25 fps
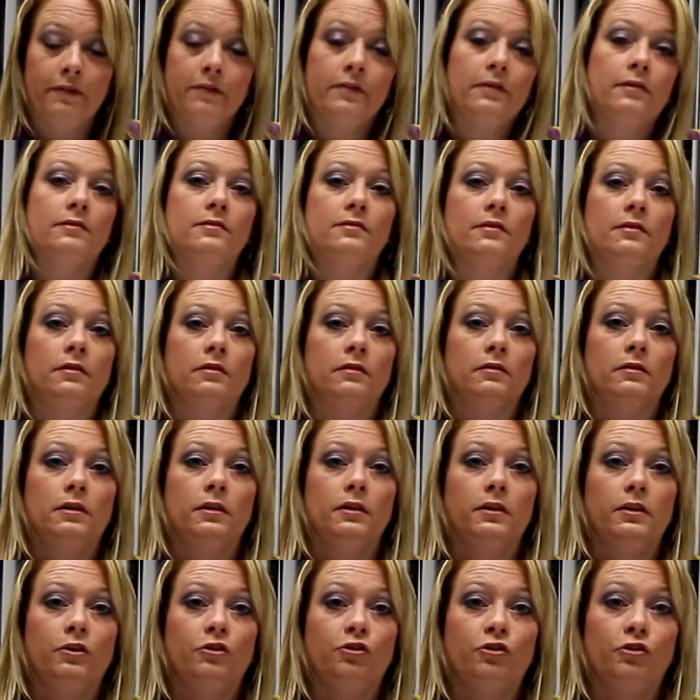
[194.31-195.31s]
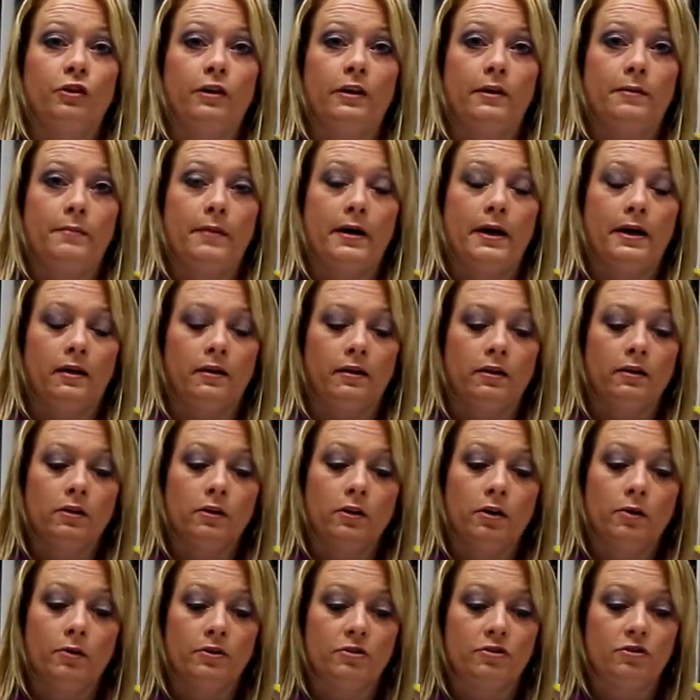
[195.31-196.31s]
These are usually my
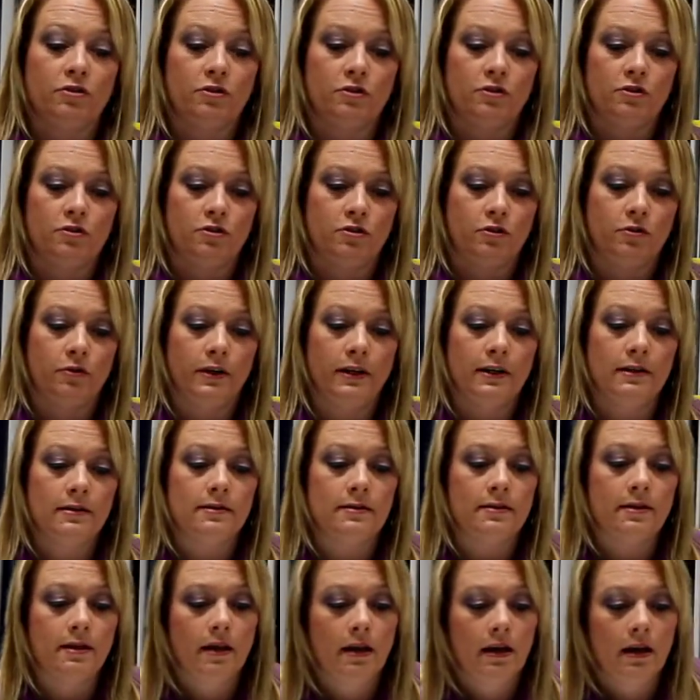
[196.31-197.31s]
lowest students.